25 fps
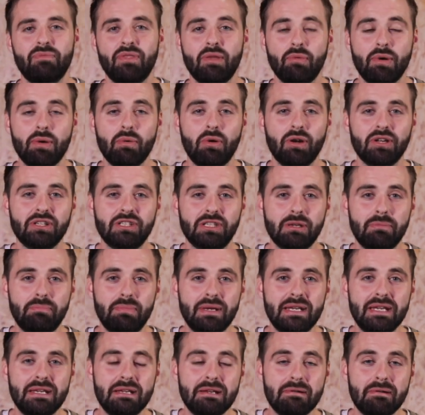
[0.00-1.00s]
We want to
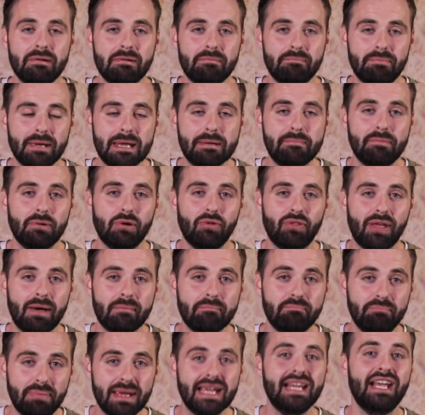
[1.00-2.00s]
be people
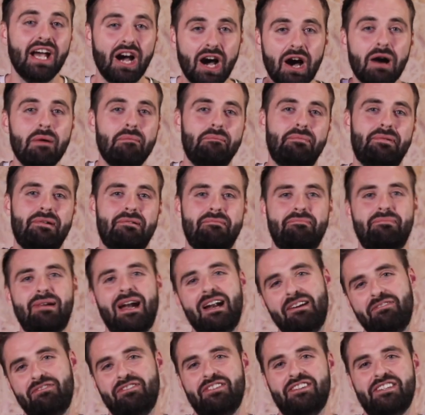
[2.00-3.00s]
that big up
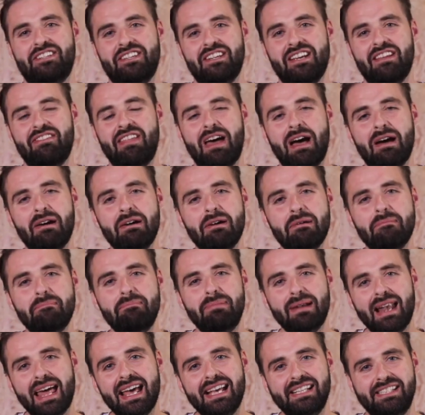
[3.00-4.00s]
Bradford, that
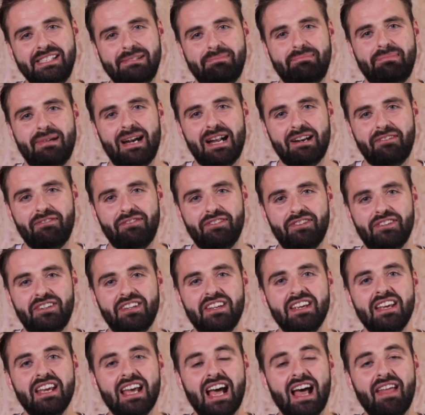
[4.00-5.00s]
bless Bradford,
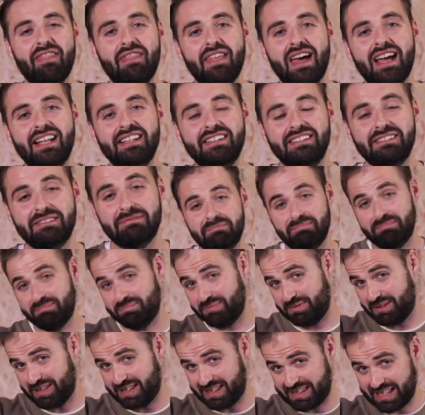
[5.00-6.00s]
and that
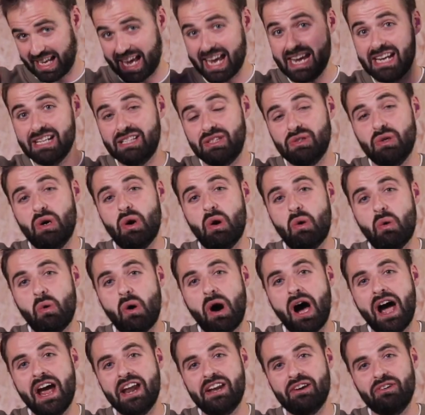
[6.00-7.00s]
say to a
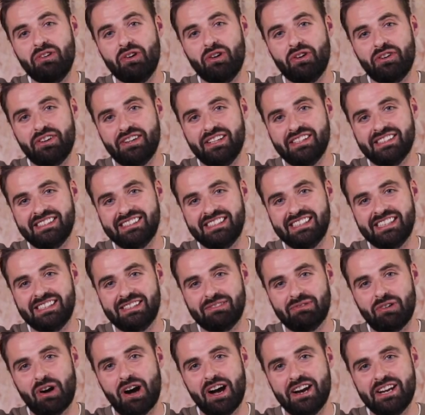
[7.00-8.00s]
wider audience, as
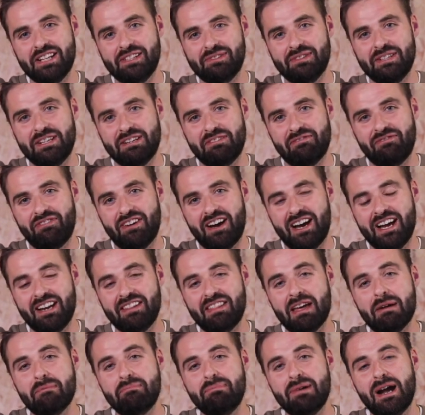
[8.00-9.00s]
wide as we can find,
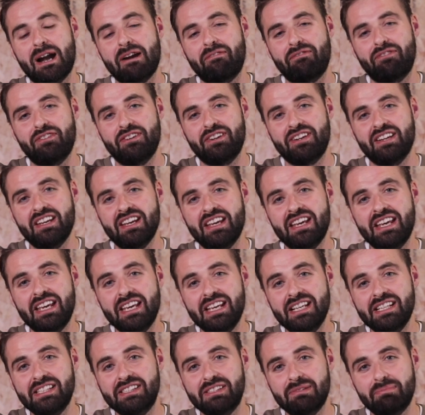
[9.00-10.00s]
that Bradford
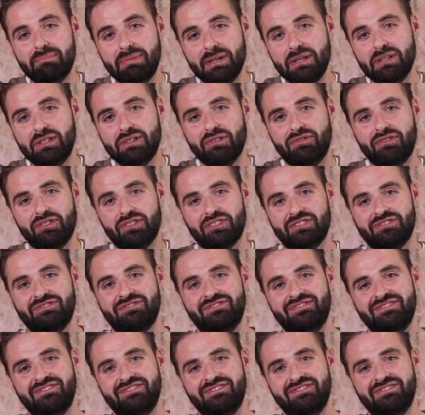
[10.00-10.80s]
is beautiful.